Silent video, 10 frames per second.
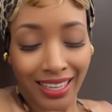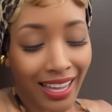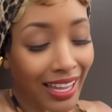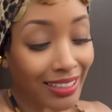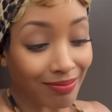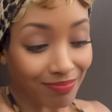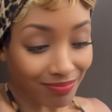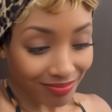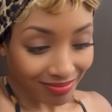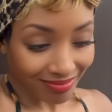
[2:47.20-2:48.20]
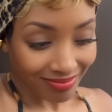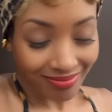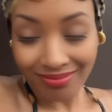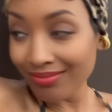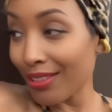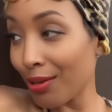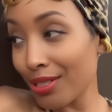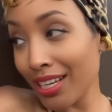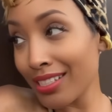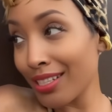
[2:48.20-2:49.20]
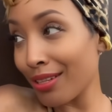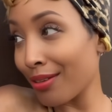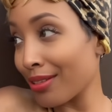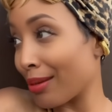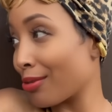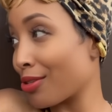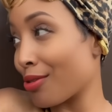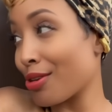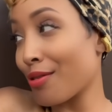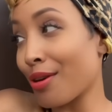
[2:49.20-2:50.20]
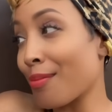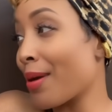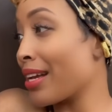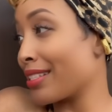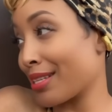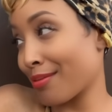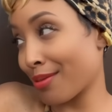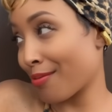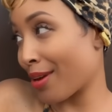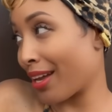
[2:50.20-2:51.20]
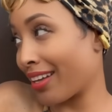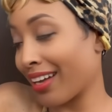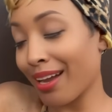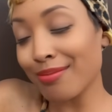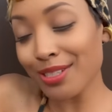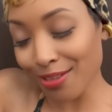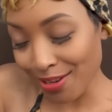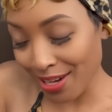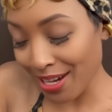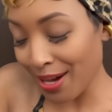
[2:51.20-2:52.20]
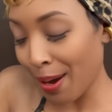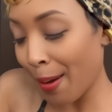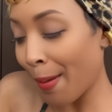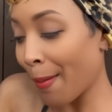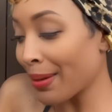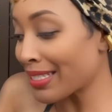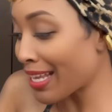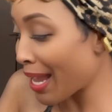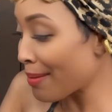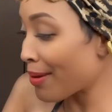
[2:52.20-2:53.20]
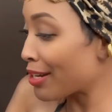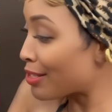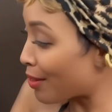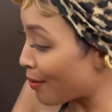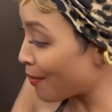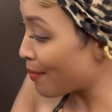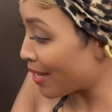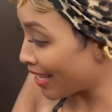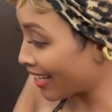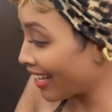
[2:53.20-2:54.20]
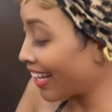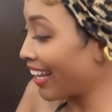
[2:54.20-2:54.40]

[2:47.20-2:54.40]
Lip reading: And no shade to you, because I'm sure you were amazing with Wayne. I'm sure. But Temar told me